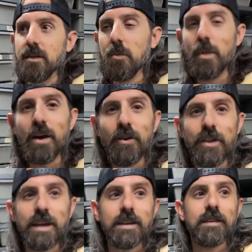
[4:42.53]
a male
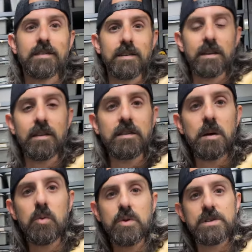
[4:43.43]
that is in the
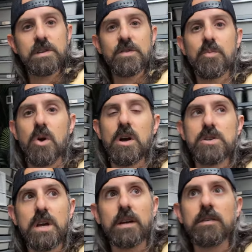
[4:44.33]
double recessive
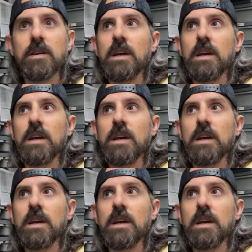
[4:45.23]
project,